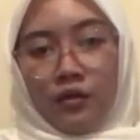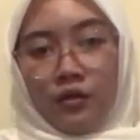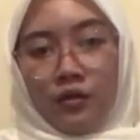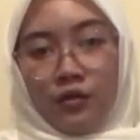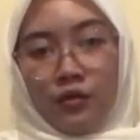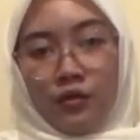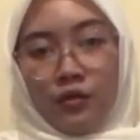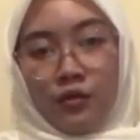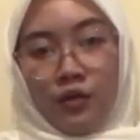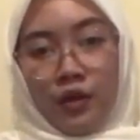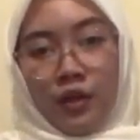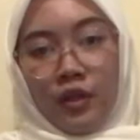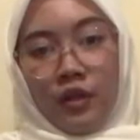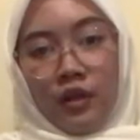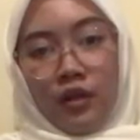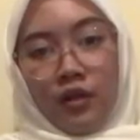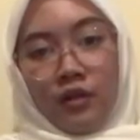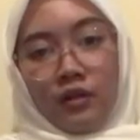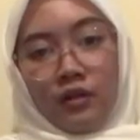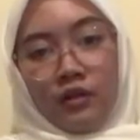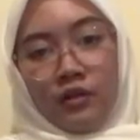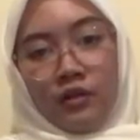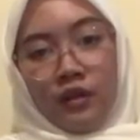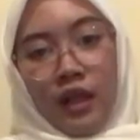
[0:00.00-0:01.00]
to record
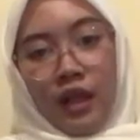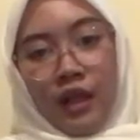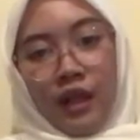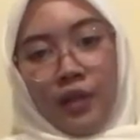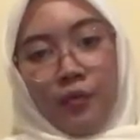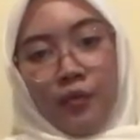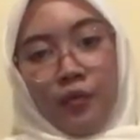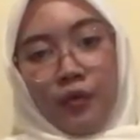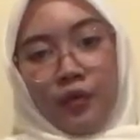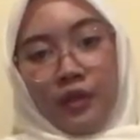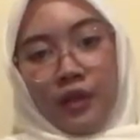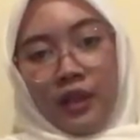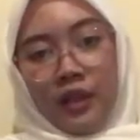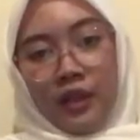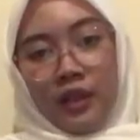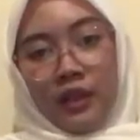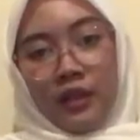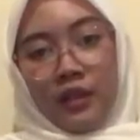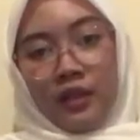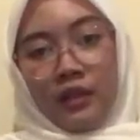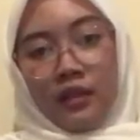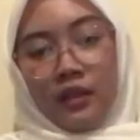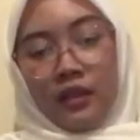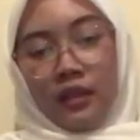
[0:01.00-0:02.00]
and
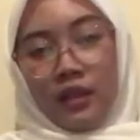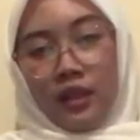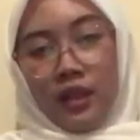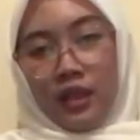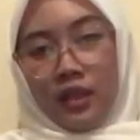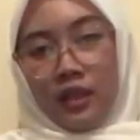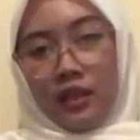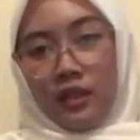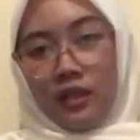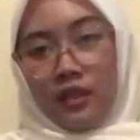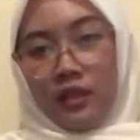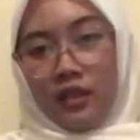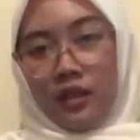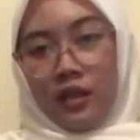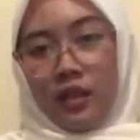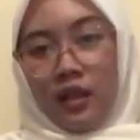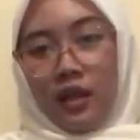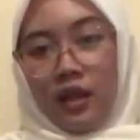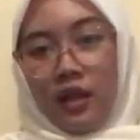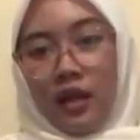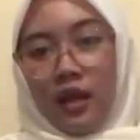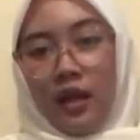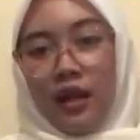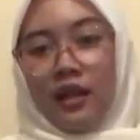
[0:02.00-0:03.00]
inputting the
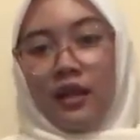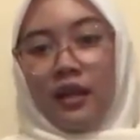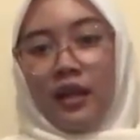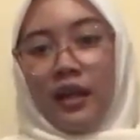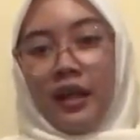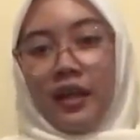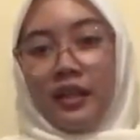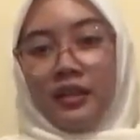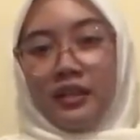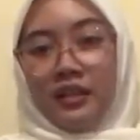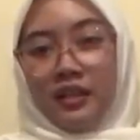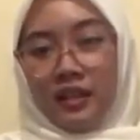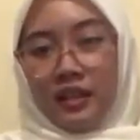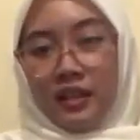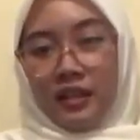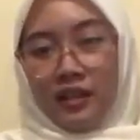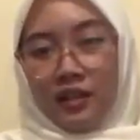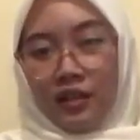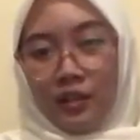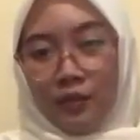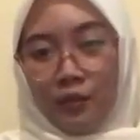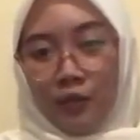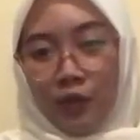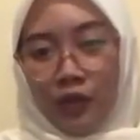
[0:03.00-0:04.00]
RAT
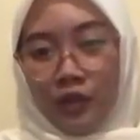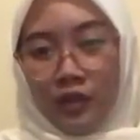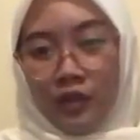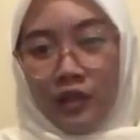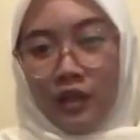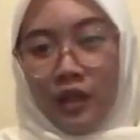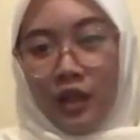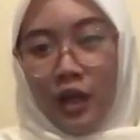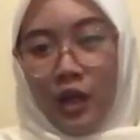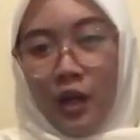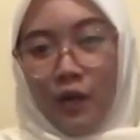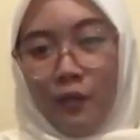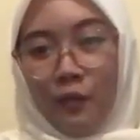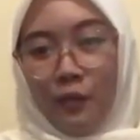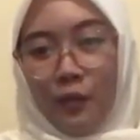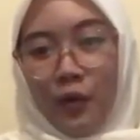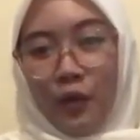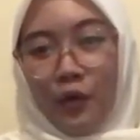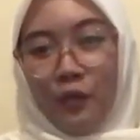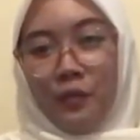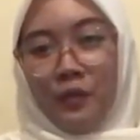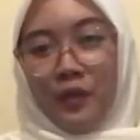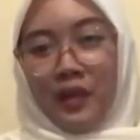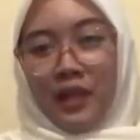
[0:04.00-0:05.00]
report
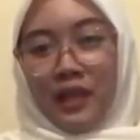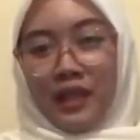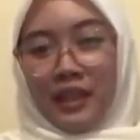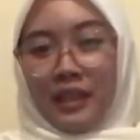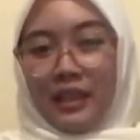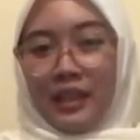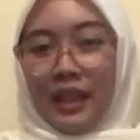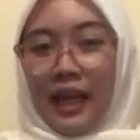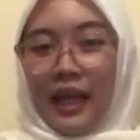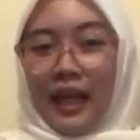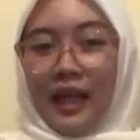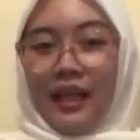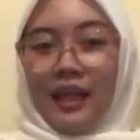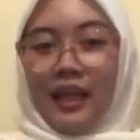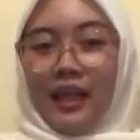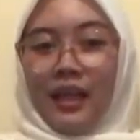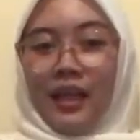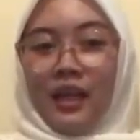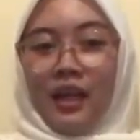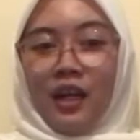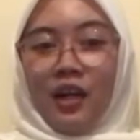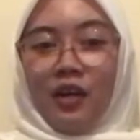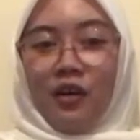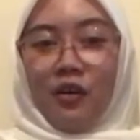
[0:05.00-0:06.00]
properly and
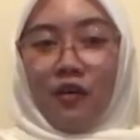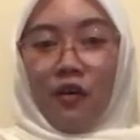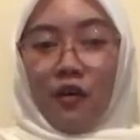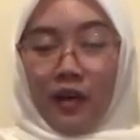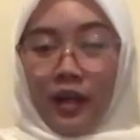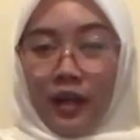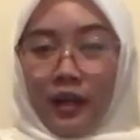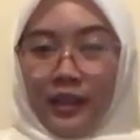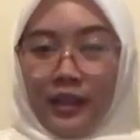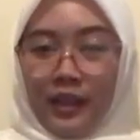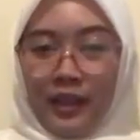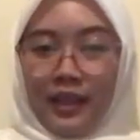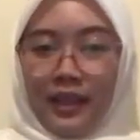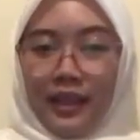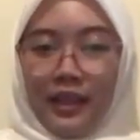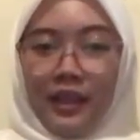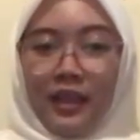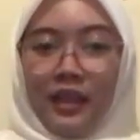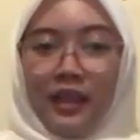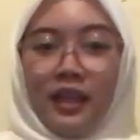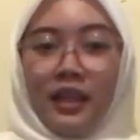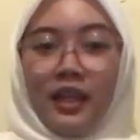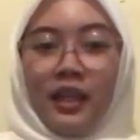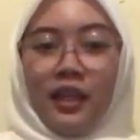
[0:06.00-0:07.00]
correctly,
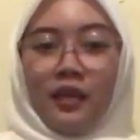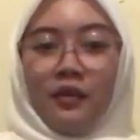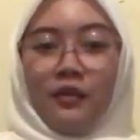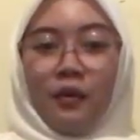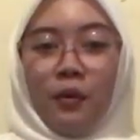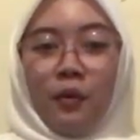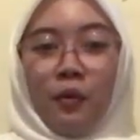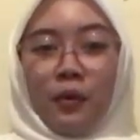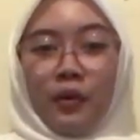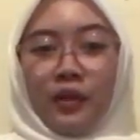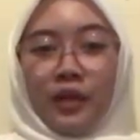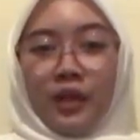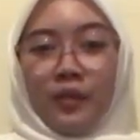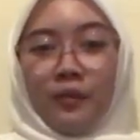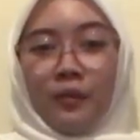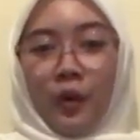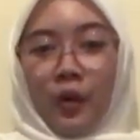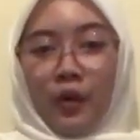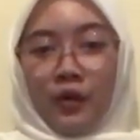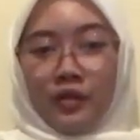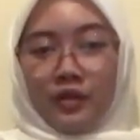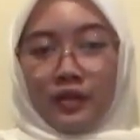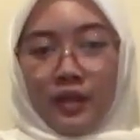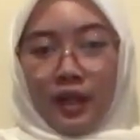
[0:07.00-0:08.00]
the working
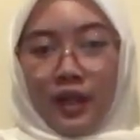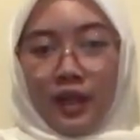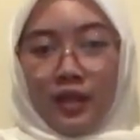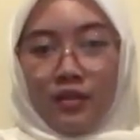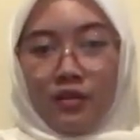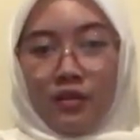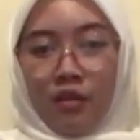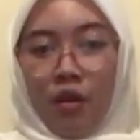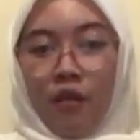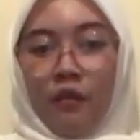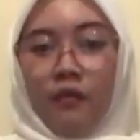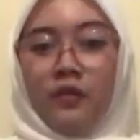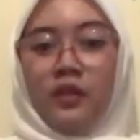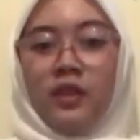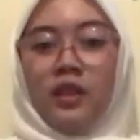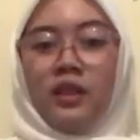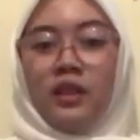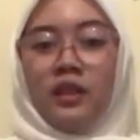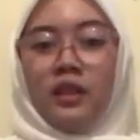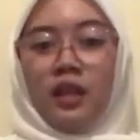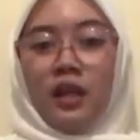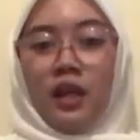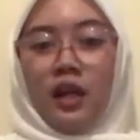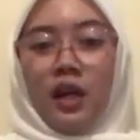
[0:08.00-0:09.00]
process of
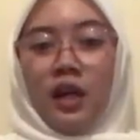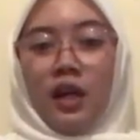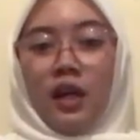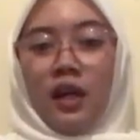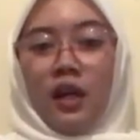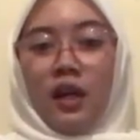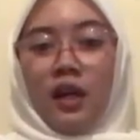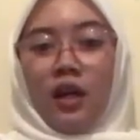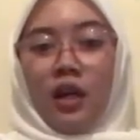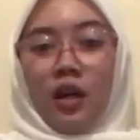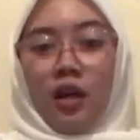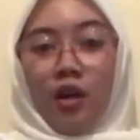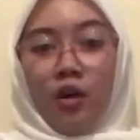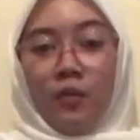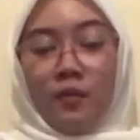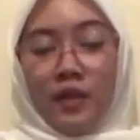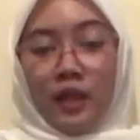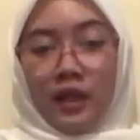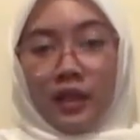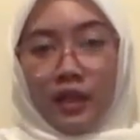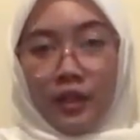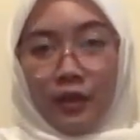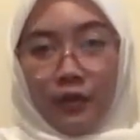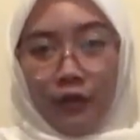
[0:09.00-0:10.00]
the
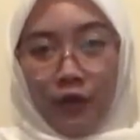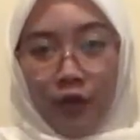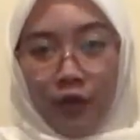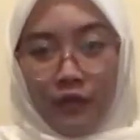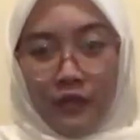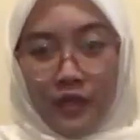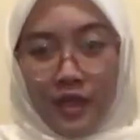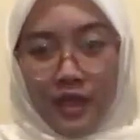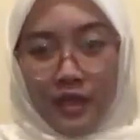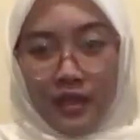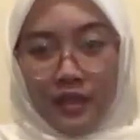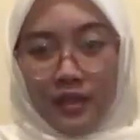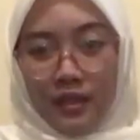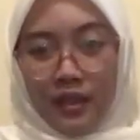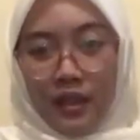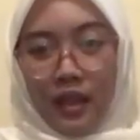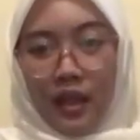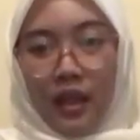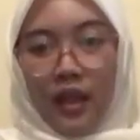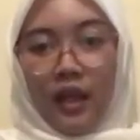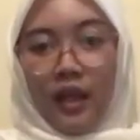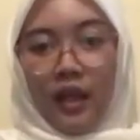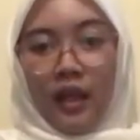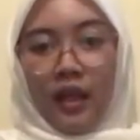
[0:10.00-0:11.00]
cooperative office,
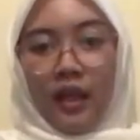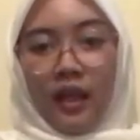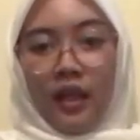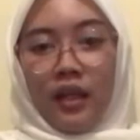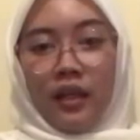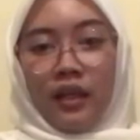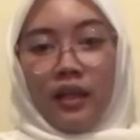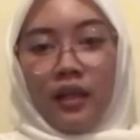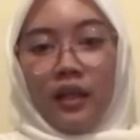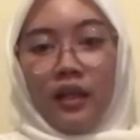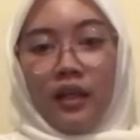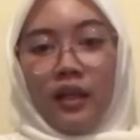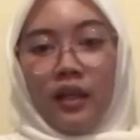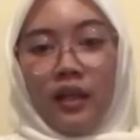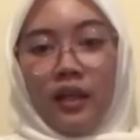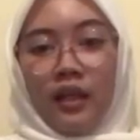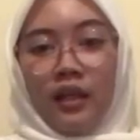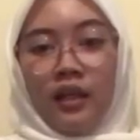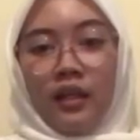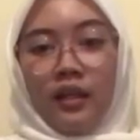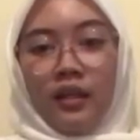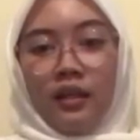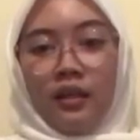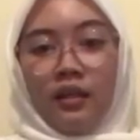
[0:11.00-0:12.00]
and
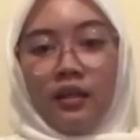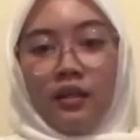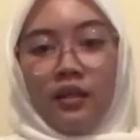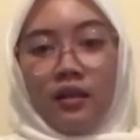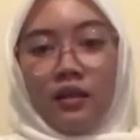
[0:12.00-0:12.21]
in